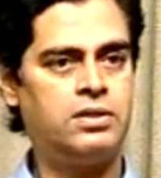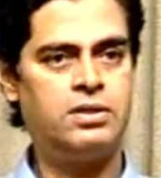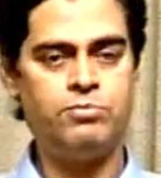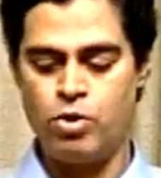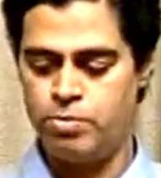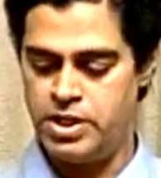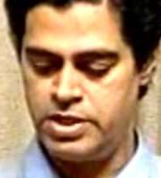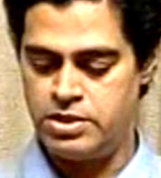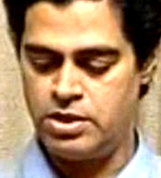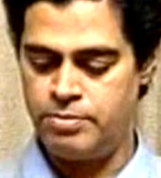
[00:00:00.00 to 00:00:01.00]
The
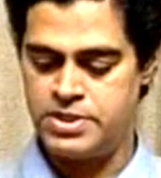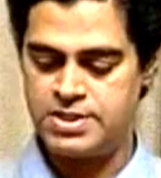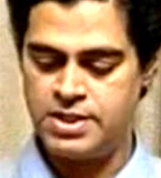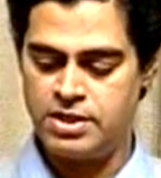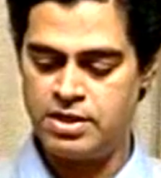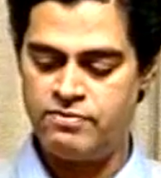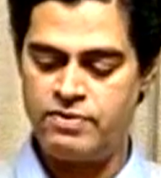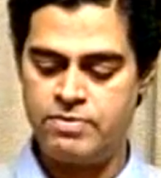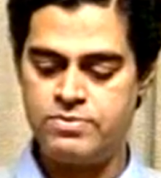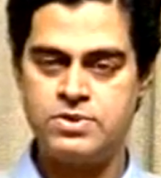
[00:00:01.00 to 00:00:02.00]
mobility of the silicon
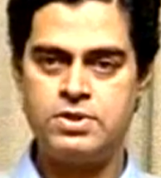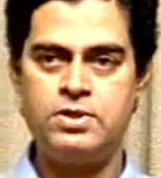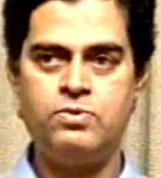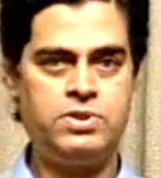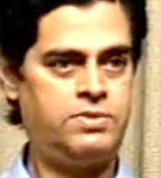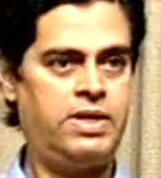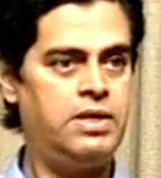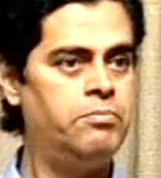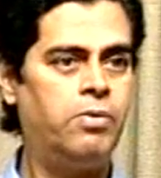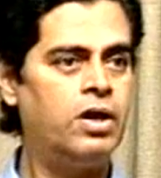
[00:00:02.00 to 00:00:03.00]
films, which is very
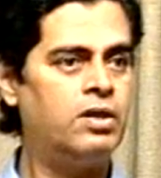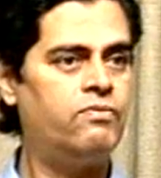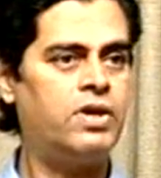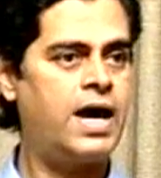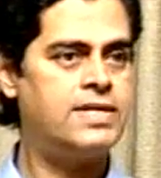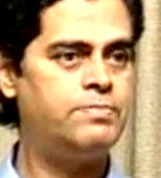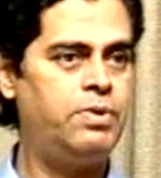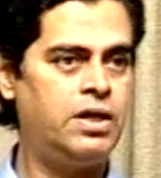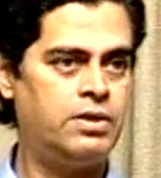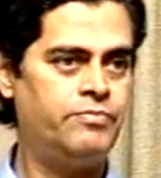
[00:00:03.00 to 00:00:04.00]
important for high
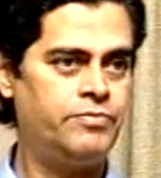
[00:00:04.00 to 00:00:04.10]
speed,